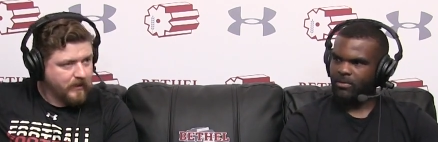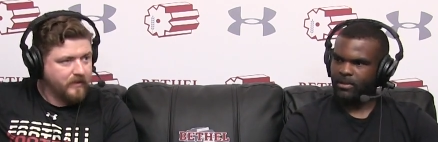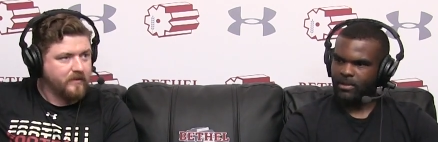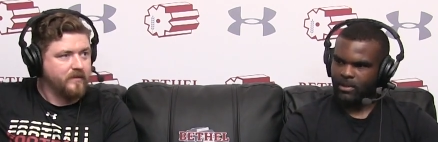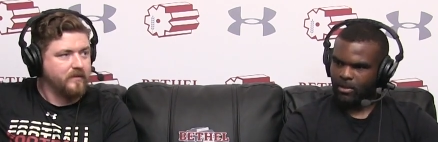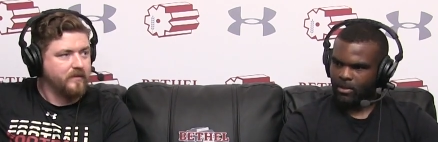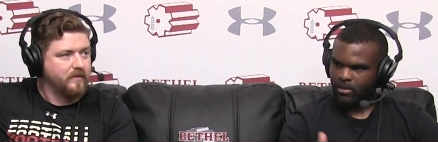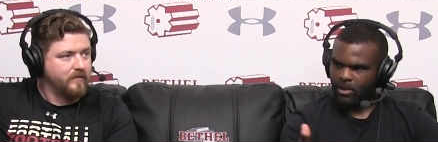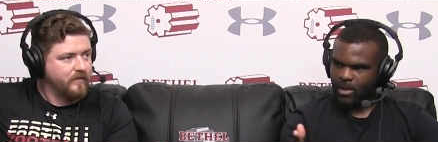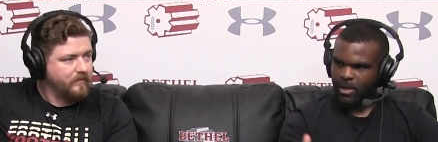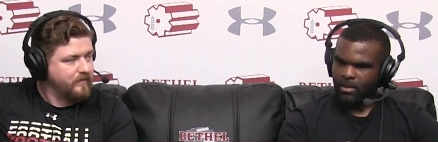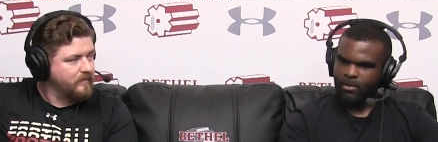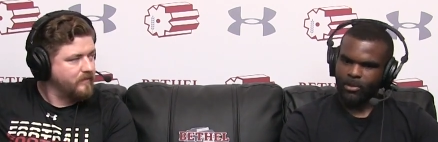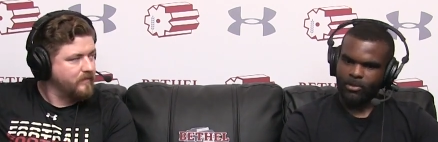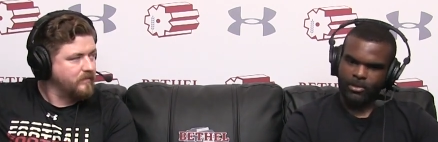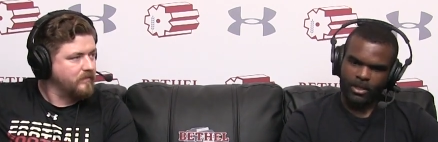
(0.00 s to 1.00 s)
Speaker 1: Yes. So
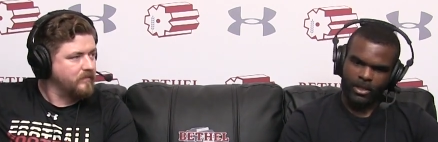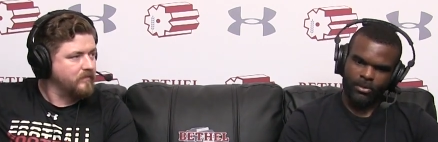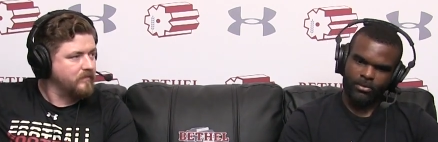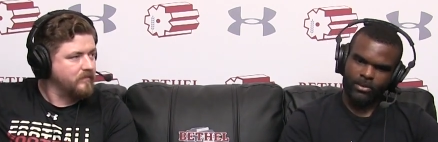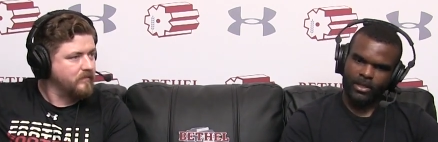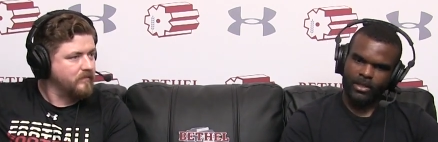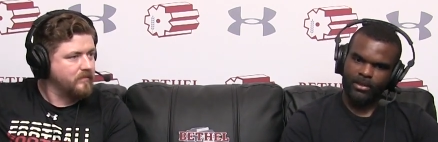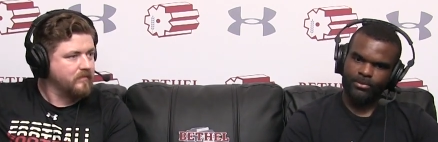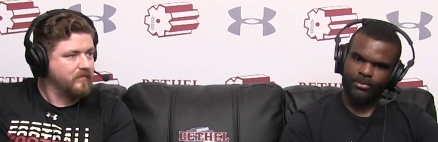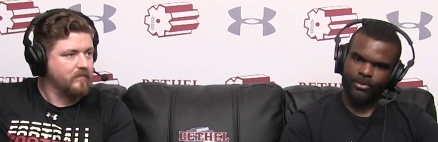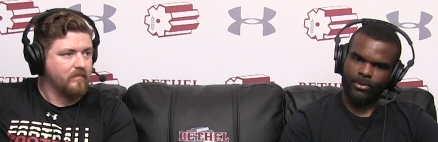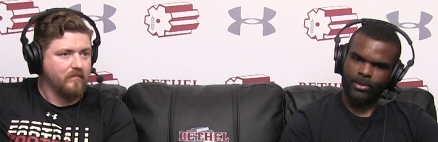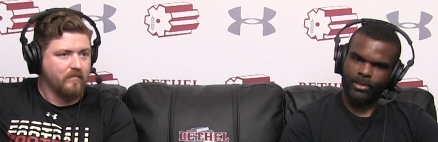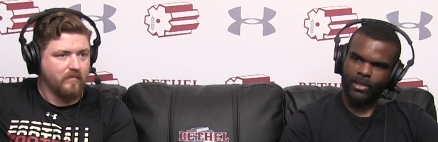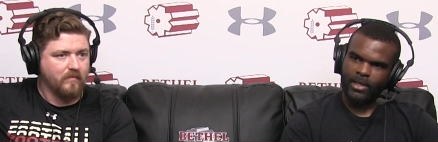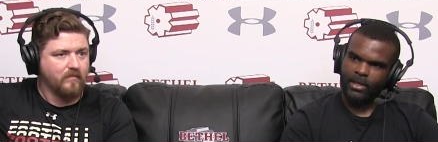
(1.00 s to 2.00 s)
most other teams
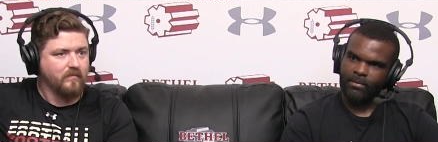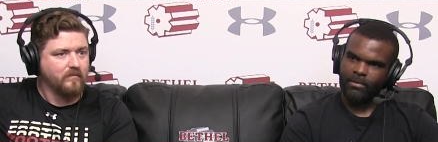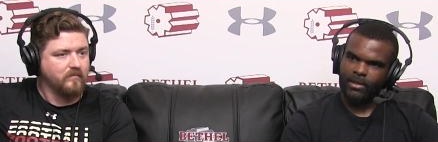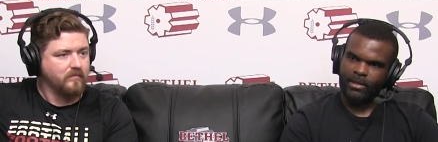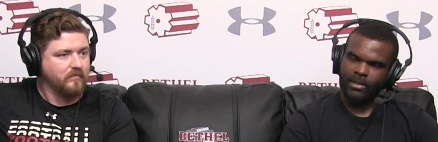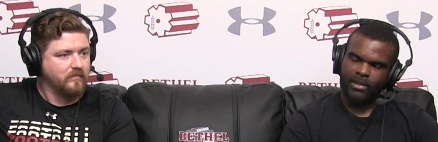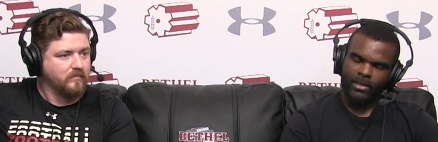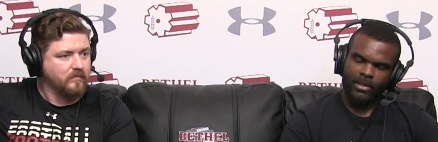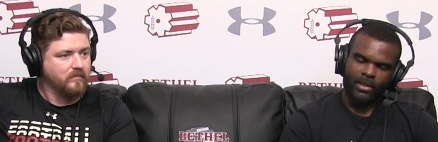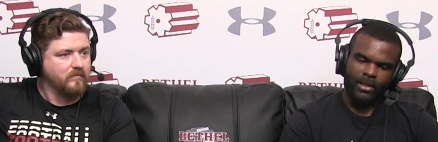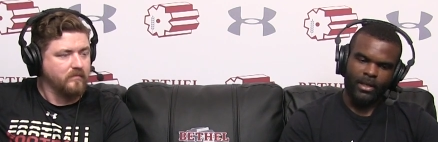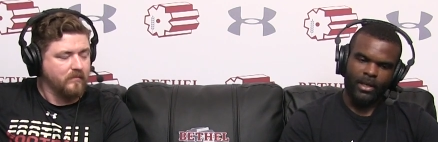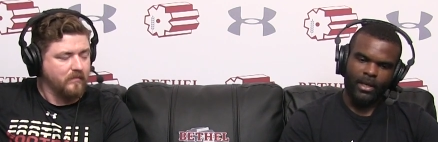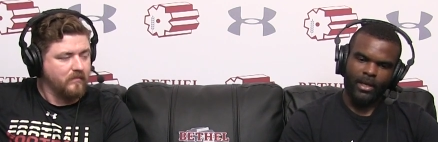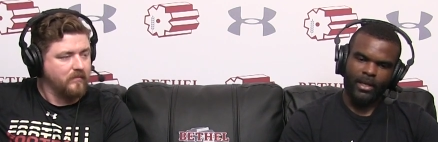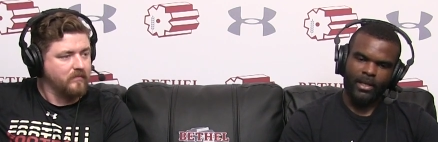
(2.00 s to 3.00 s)
were in the evening,
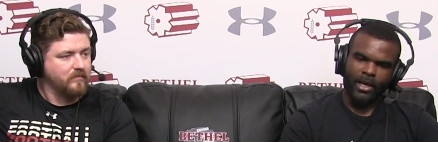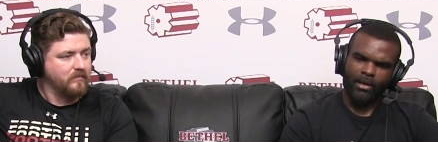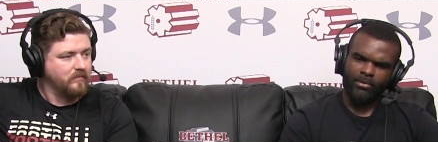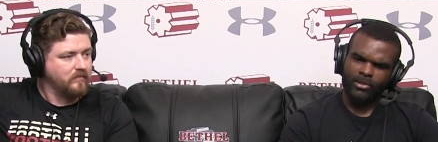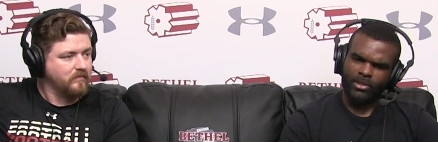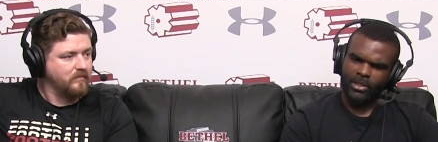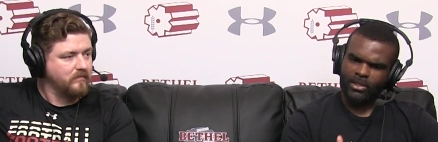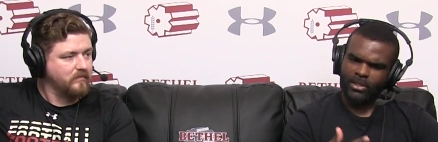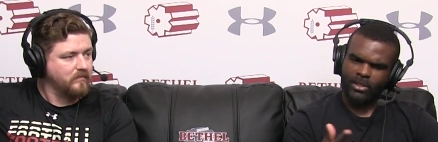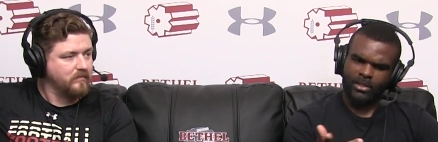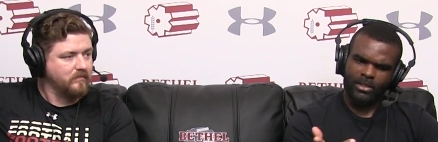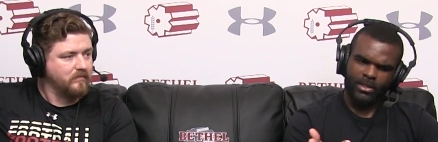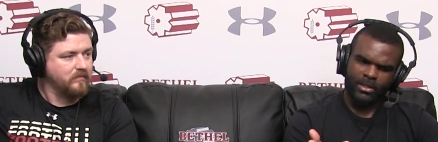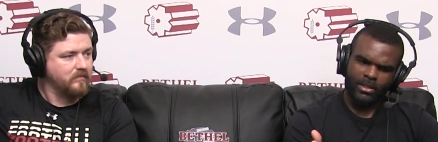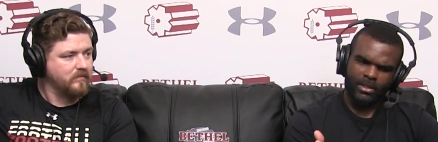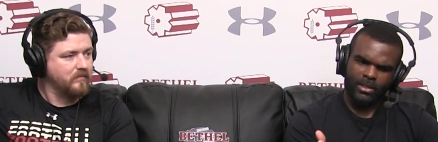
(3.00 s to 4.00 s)
and I was listening
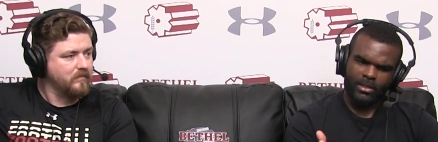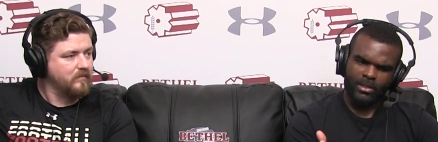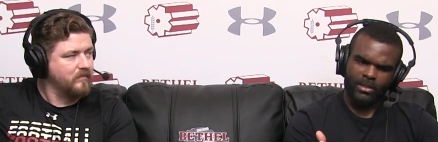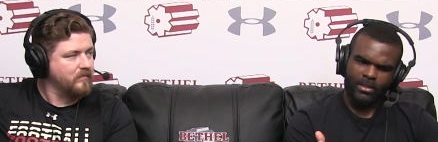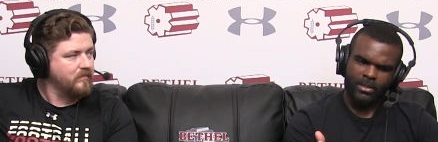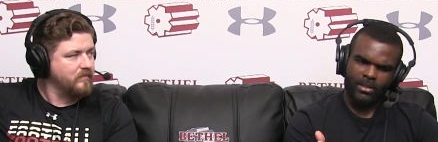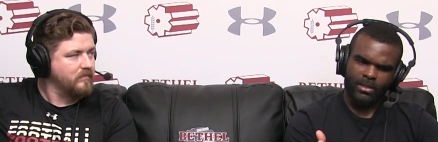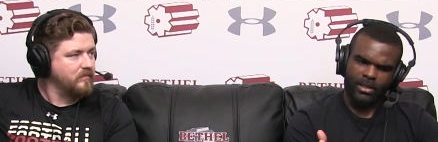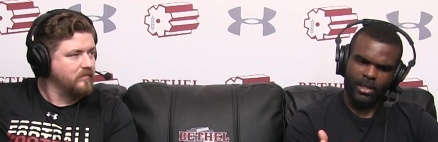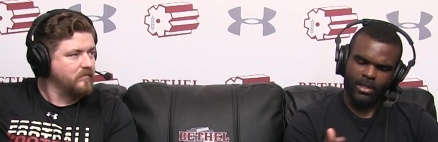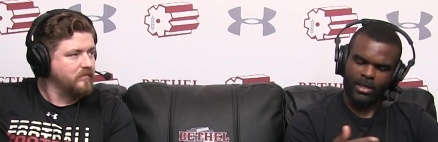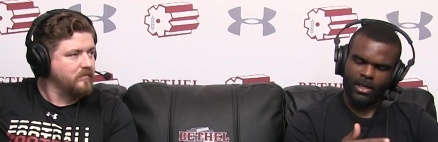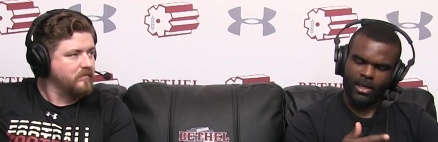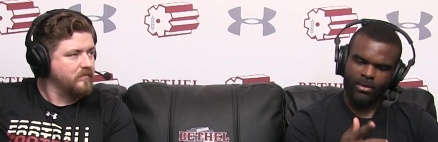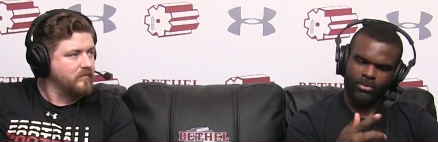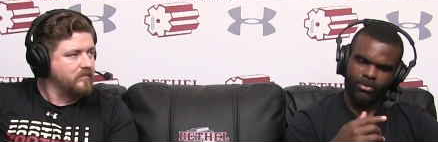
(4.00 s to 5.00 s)
to I
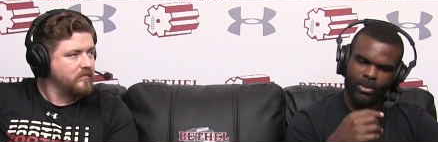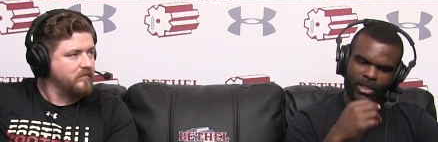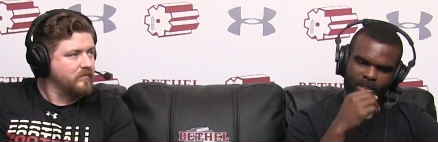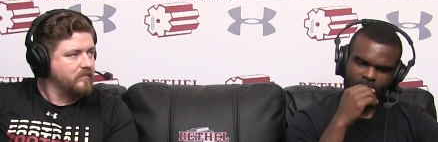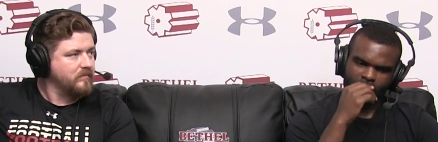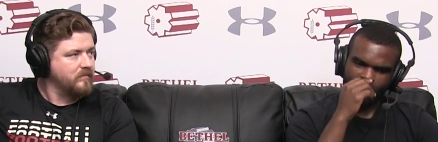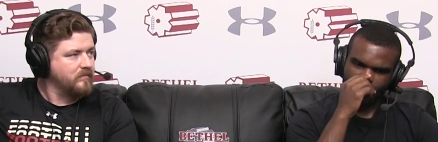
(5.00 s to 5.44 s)
think I was watching